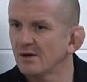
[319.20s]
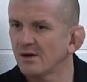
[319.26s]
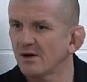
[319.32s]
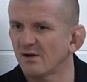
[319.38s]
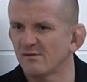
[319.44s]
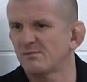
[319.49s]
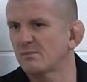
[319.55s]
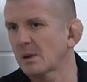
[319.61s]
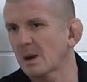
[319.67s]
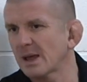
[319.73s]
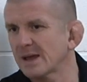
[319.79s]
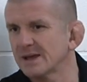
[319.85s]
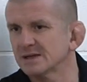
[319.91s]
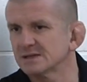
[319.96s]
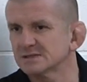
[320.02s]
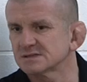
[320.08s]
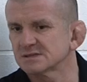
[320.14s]
of
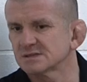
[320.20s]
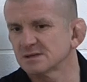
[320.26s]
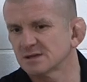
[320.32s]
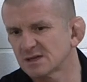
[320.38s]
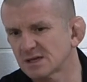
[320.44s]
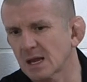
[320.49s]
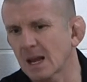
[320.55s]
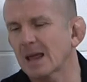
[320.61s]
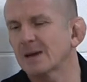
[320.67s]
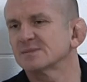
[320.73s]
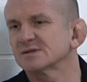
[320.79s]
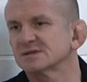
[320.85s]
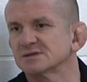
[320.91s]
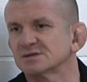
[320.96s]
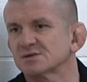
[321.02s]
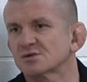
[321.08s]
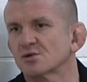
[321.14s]
players
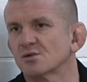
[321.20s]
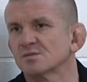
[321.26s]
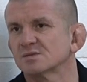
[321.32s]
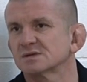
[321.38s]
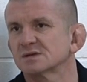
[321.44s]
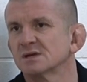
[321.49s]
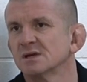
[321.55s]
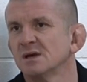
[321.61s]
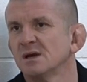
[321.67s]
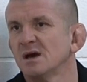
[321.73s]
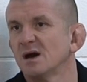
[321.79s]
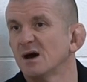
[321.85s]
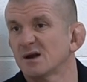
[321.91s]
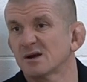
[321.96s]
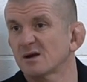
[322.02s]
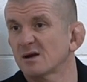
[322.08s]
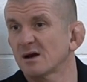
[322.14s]
collapsing scrums.
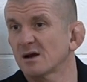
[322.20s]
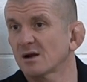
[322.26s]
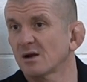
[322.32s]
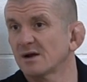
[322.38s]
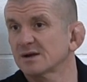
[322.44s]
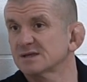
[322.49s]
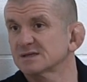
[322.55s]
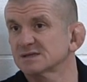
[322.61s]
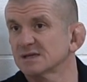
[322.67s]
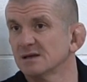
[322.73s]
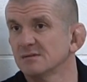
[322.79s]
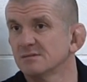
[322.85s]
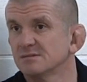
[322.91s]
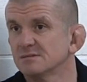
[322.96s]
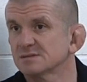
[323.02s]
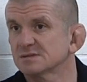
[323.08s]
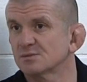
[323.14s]
And I'd like to see
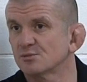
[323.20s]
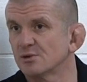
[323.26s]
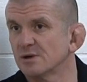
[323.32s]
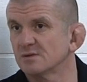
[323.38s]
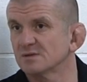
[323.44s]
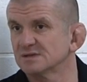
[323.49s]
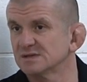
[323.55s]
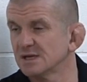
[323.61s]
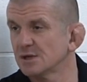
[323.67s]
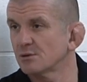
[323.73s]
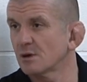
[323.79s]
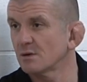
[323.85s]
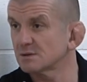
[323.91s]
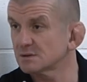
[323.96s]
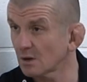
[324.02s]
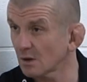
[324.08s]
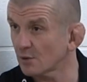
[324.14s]
some real zero
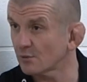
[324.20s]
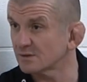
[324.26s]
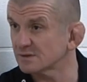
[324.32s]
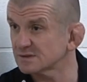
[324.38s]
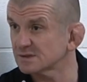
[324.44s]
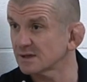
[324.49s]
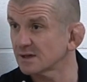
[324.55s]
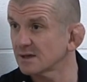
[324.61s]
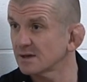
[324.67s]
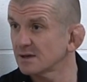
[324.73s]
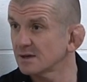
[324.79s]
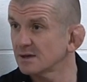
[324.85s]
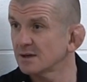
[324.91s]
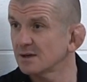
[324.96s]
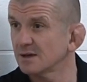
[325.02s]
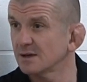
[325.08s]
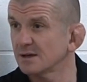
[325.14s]
tolerance there
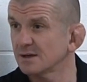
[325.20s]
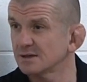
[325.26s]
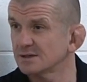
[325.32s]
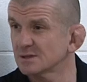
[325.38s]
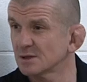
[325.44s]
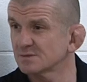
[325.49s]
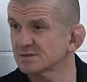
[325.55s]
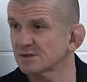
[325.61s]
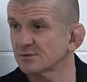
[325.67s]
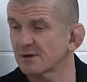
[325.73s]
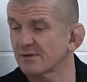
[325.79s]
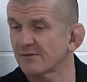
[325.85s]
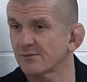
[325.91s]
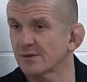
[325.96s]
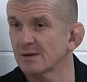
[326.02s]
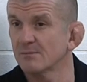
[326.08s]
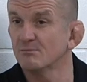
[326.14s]
in terms of the
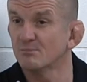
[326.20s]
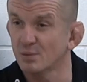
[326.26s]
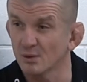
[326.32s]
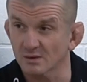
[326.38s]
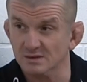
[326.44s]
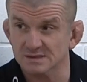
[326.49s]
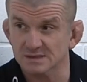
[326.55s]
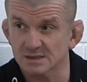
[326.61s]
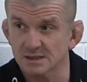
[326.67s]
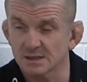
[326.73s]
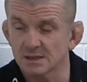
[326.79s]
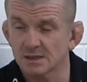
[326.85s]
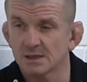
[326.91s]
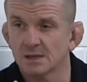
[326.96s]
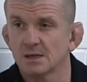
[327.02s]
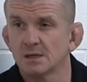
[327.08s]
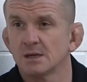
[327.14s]
refereeing. But
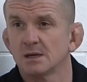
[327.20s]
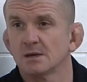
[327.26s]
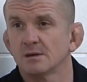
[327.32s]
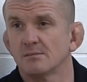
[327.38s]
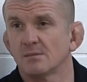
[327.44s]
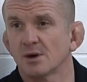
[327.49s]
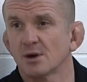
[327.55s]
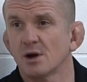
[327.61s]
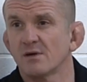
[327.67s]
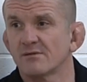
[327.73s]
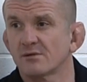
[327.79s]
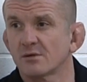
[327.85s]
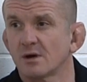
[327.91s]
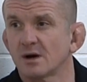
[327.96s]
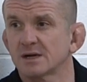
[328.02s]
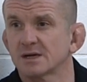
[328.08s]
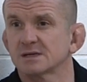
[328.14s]
my
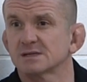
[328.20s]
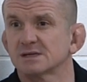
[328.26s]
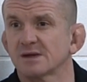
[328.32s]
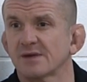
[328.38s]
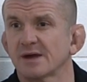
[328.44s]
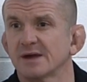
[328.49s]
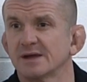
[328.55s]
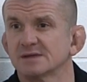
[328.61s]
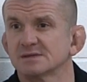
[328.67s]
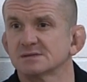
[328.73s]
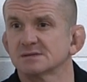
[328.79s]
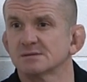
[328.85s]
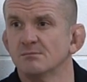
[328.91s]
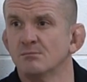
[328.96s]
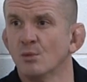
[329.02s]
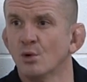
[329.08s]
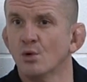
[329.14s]
overrider to that is
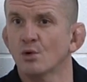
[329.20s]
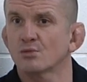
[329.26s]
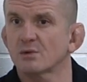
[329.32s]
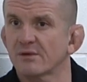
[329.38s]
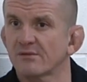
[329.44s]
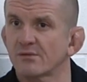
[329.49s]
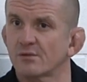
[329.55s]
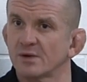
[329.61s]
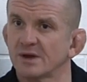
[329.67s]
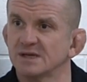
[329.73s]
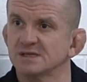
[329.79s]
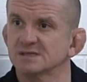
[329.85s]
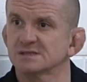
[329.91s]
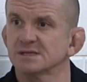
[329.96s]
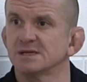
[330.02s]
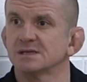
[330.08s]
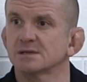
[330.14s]
more referees
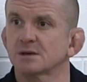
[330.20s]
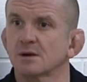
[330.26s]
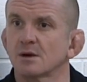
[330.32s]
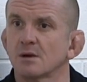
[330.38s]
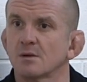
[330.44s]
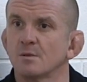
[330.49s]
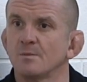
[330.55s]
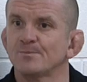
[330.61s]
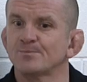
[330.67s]
need to know